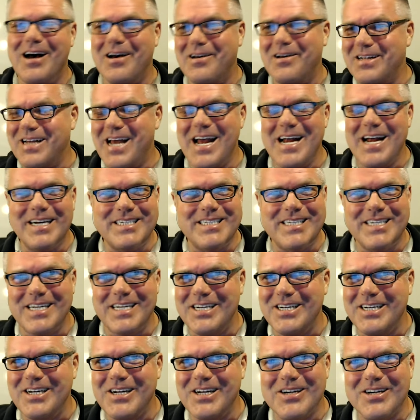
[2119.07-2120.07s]

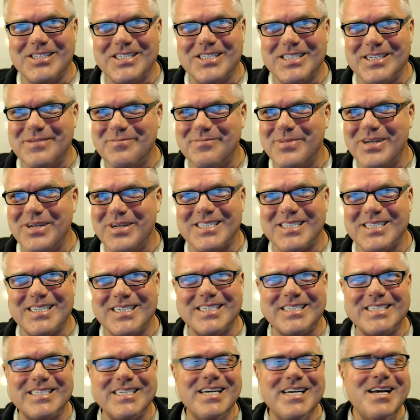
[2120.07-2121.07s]
18 years in
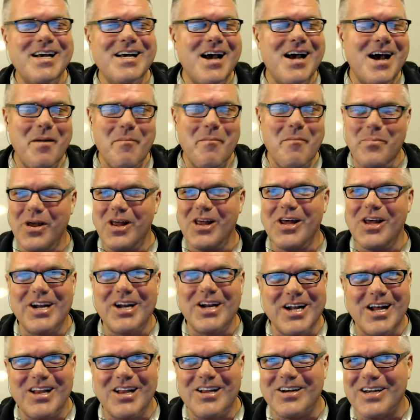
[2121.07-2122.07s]
business, $1
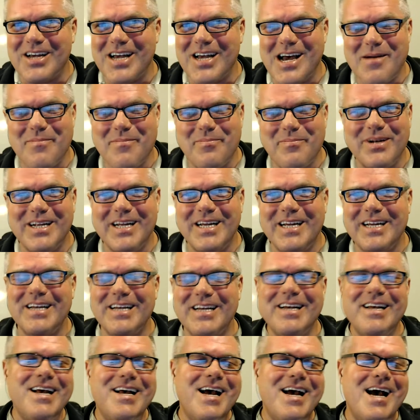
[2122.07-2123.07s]
billion company.
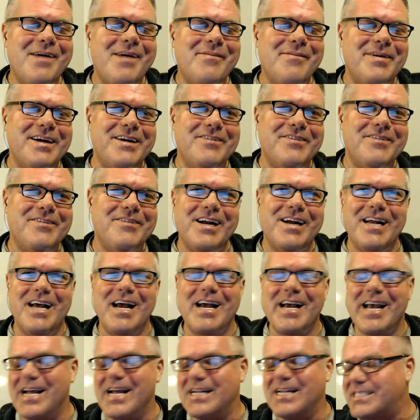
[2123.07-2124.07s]
I mean, Randy,
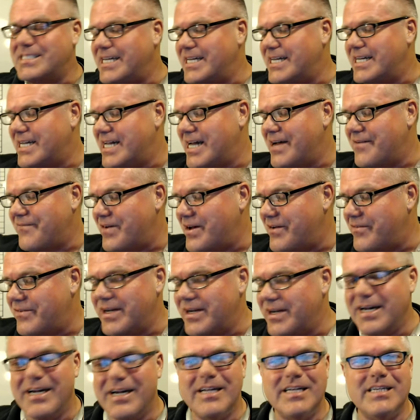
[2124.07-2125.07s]
I can't say enough of
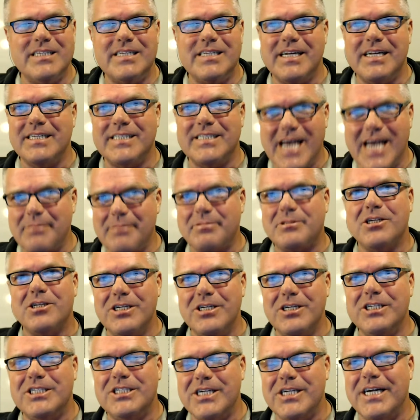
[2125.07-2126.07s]
it, and it's
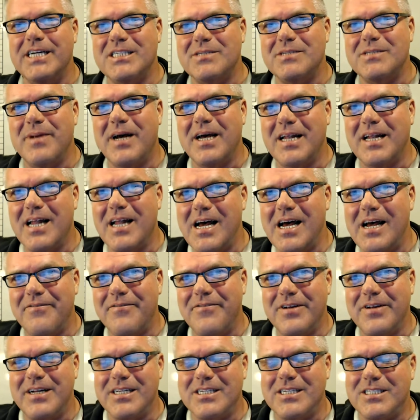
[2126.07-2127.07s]
absolutely changed my
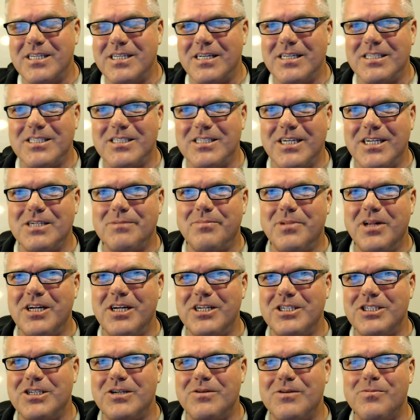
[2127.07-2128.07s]
life, and it's such a
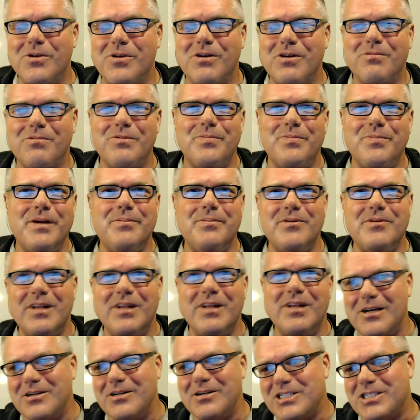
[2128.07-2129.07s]
pleasure to work with people
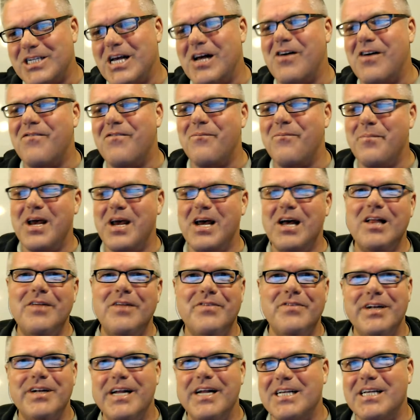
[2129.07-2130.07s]
like yourself, Mel,
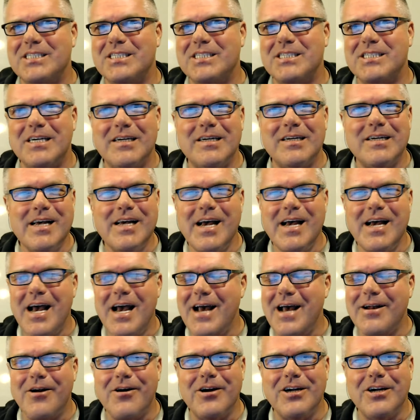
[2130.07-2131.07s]
Vanessa,
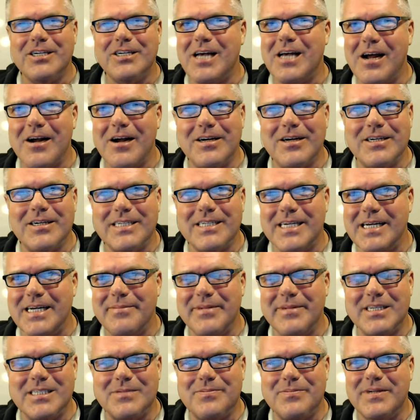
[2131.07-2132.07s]
and our entire
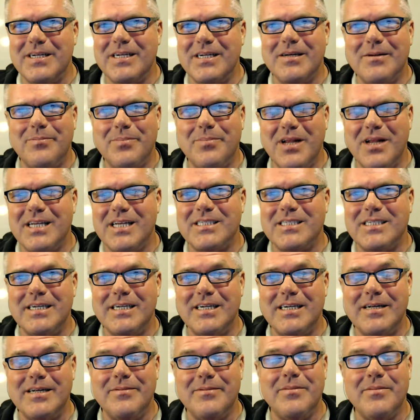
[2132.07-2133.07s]
team. It's been a
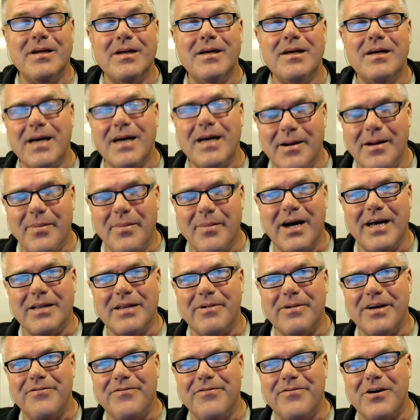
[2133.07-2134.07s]
blessing. And by the
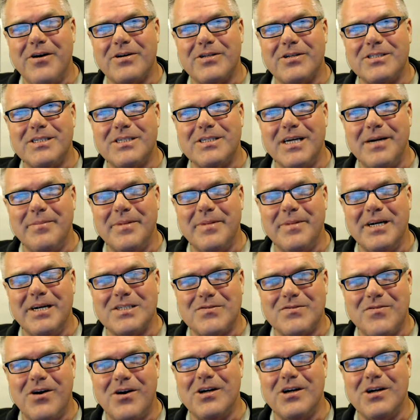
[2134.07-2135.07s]
way, folks, I mean,
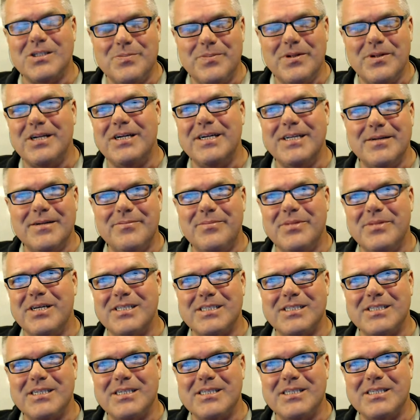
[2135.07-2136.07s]
as far as building a
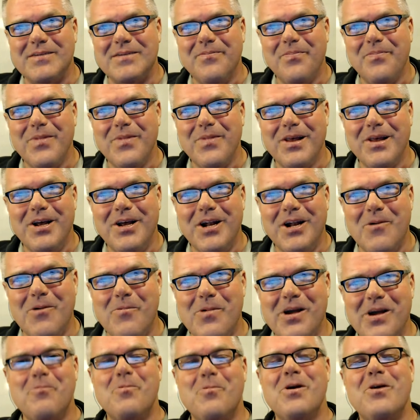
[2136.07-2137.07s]
business, you know,
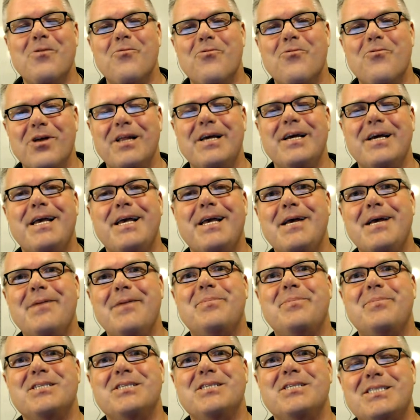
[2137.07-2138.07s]
we really
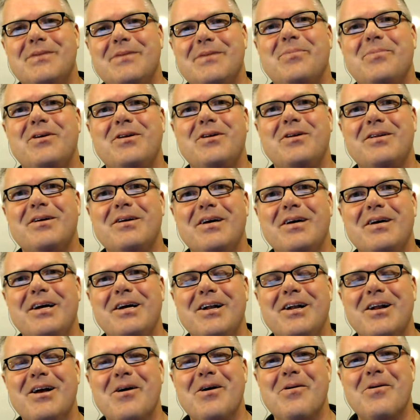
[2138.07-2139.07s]
keep it simple.
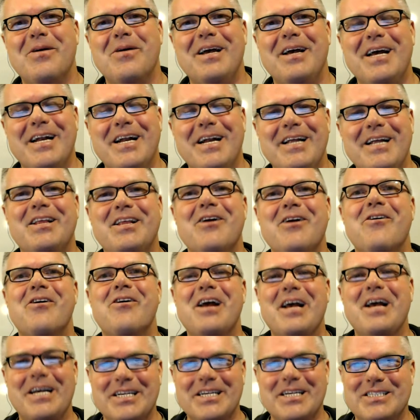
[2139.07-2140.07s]
You know,
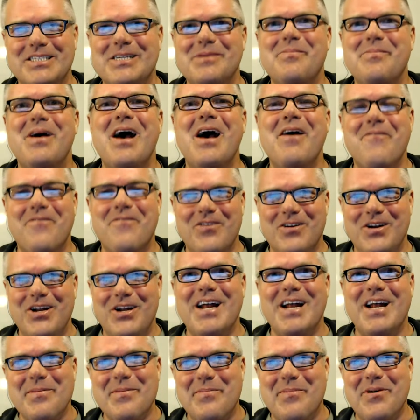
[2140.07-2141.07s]
there is some effort
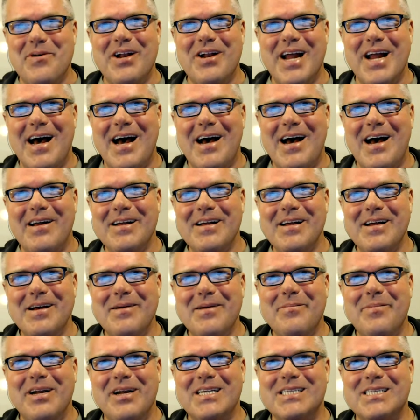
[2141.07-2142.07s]
yet to put out,
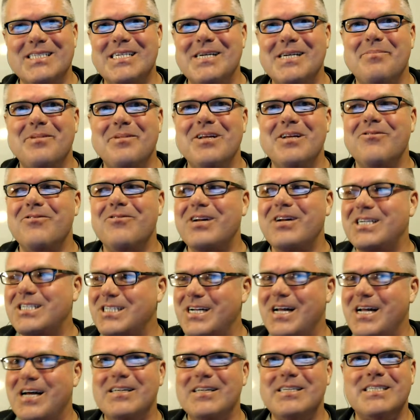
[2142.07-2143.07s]
but it's simply
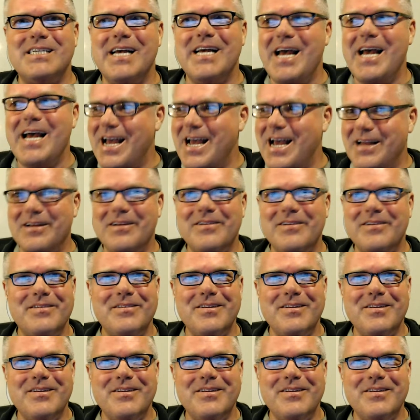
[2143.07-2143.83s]
reaching out and say, hey,